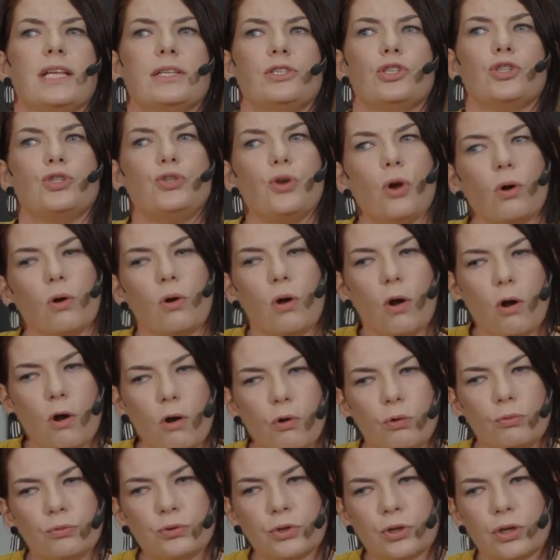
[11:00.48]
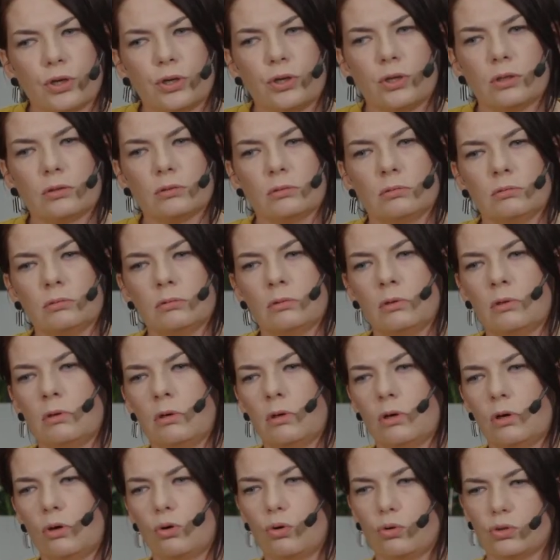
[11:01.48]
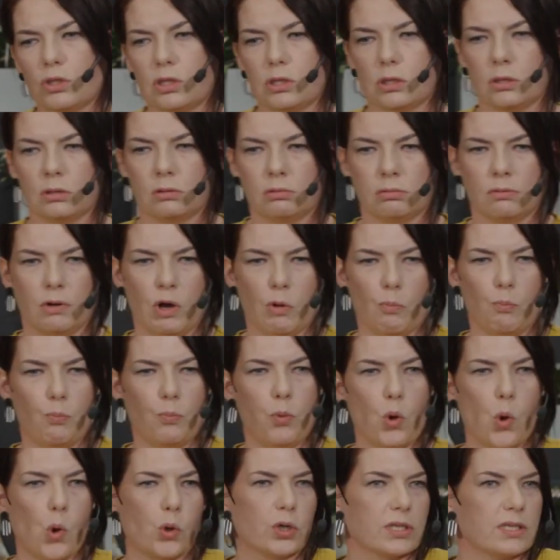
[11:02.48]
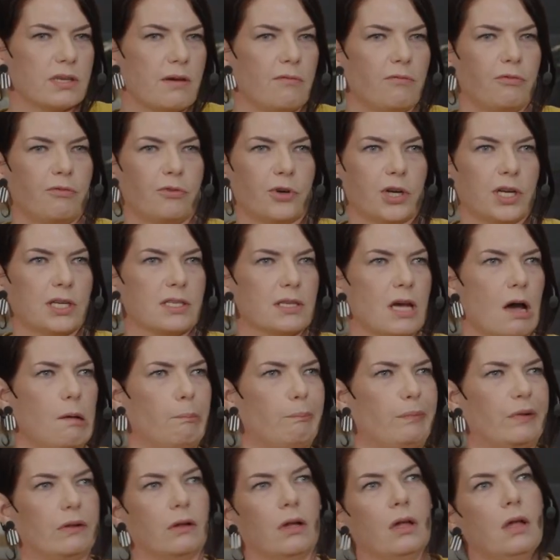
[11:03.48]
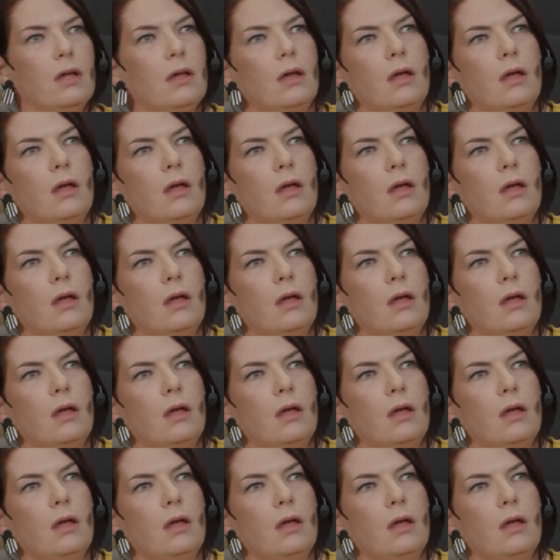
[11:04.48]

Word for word: that the dog owner could book, some, for example,